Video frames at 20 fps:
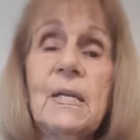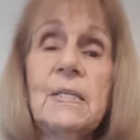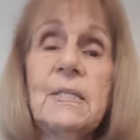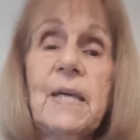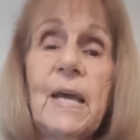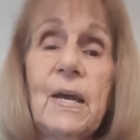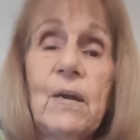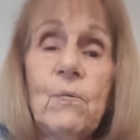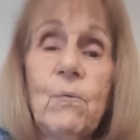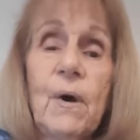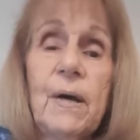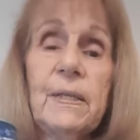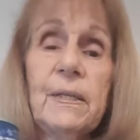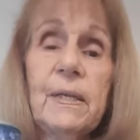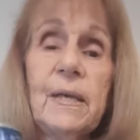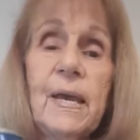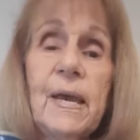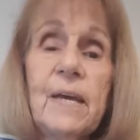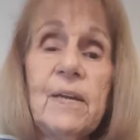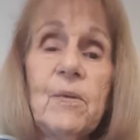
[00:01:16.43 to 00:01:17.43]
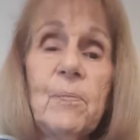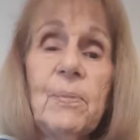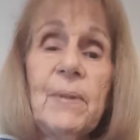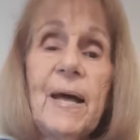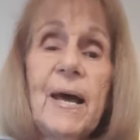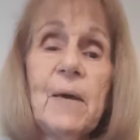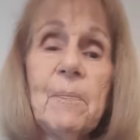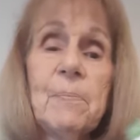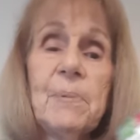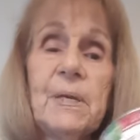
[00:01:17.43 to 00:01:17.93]
Take one can of
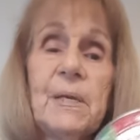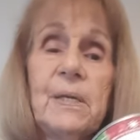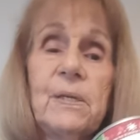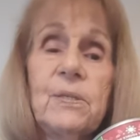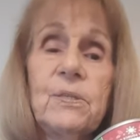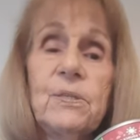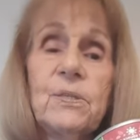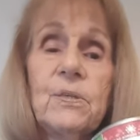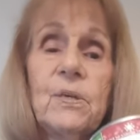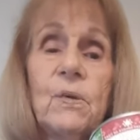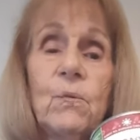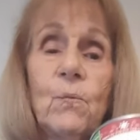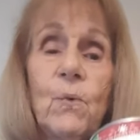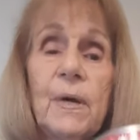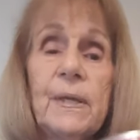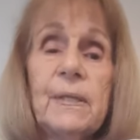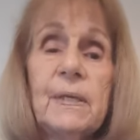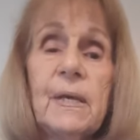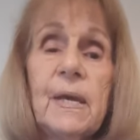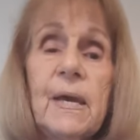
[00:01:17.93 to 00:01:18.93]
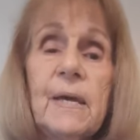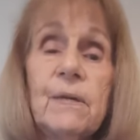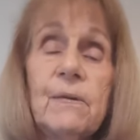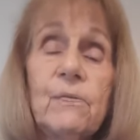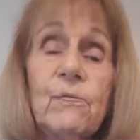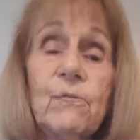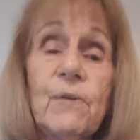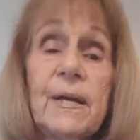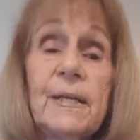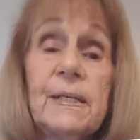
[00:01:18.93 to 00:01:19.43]
black beans and one can
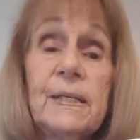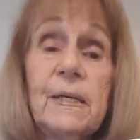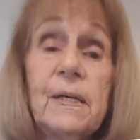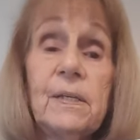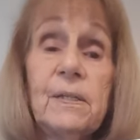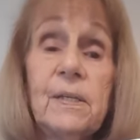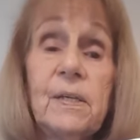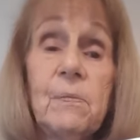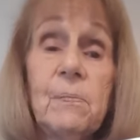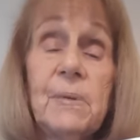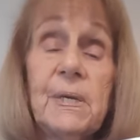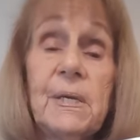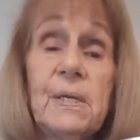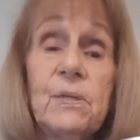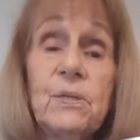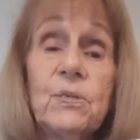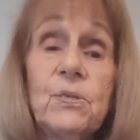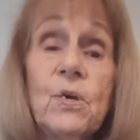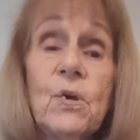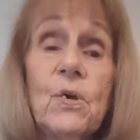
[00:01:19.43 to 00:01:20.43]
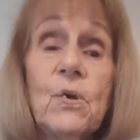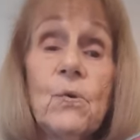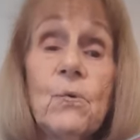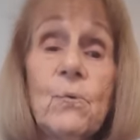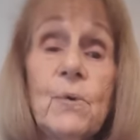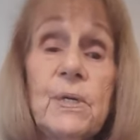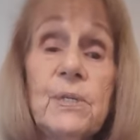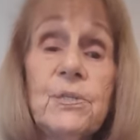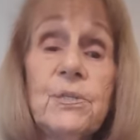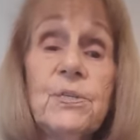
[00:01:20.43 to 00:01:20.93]
of red kidney beans,
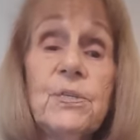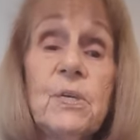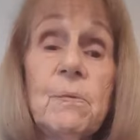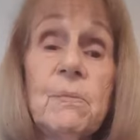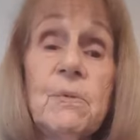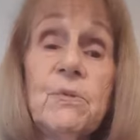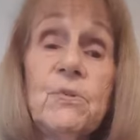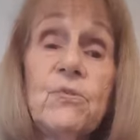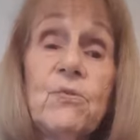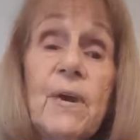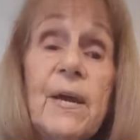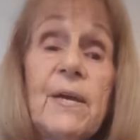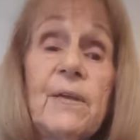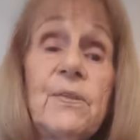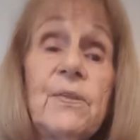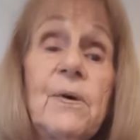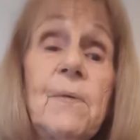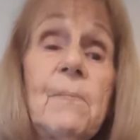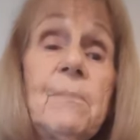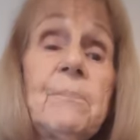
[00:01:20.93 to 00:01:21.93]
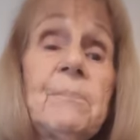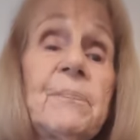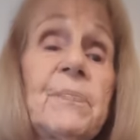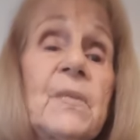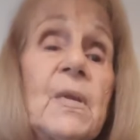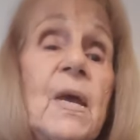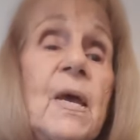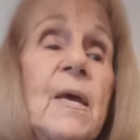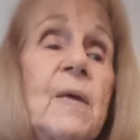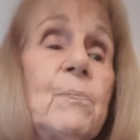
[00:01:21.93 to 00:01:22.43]
rinse them and drain them,
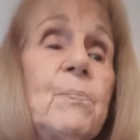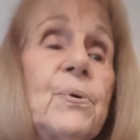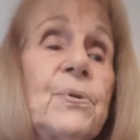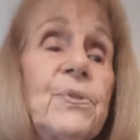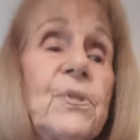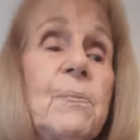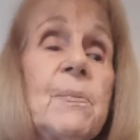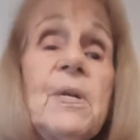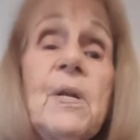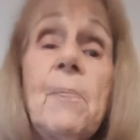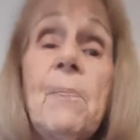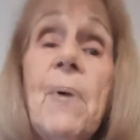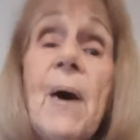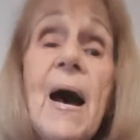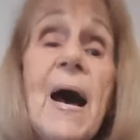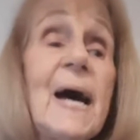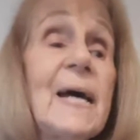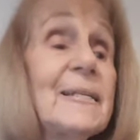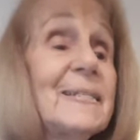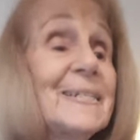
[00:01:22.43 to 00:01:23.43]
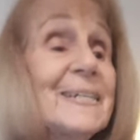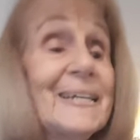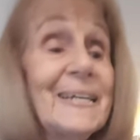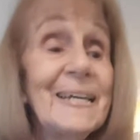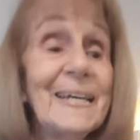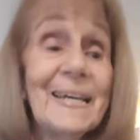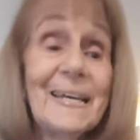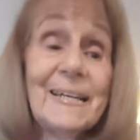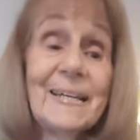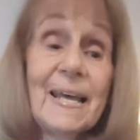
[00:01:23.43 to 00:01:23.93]
and put them in a pot
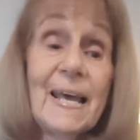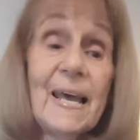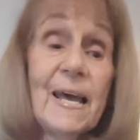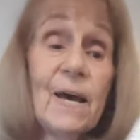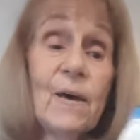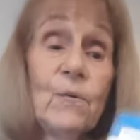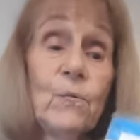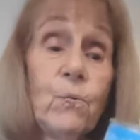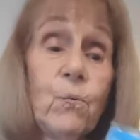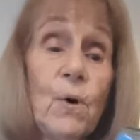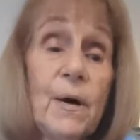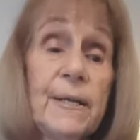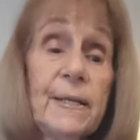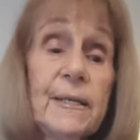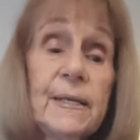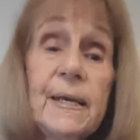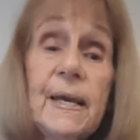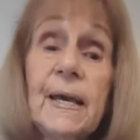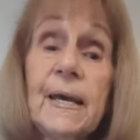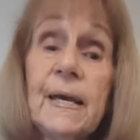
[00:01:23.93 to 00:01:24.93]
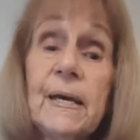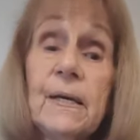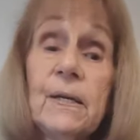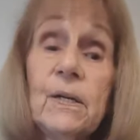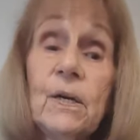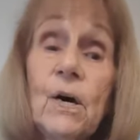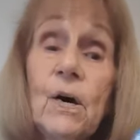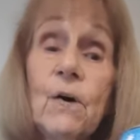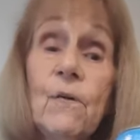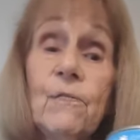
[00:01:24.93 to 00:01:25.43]
and add one
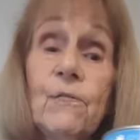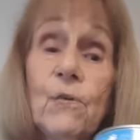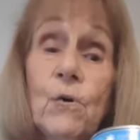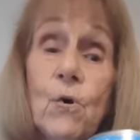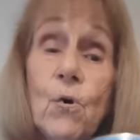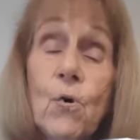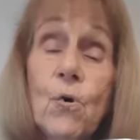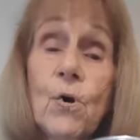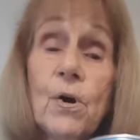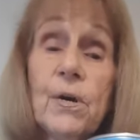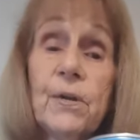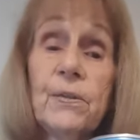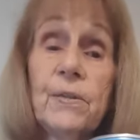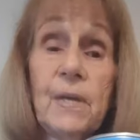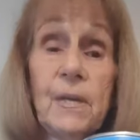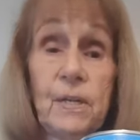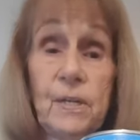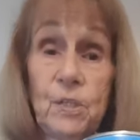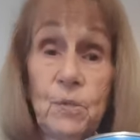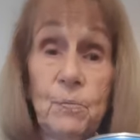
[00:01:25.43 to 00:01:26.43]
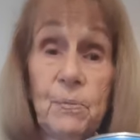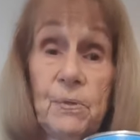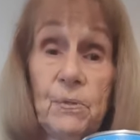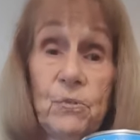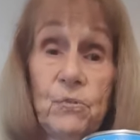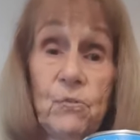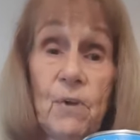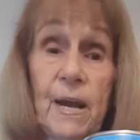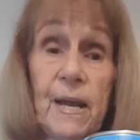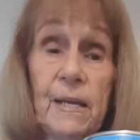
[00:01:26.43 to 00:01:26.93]
can of corn that has been
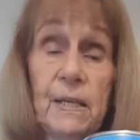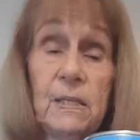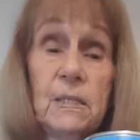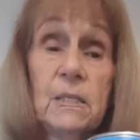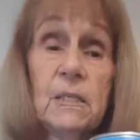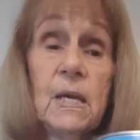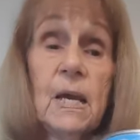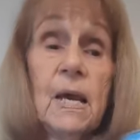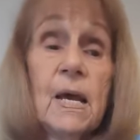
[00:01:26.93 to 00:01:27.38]
drained.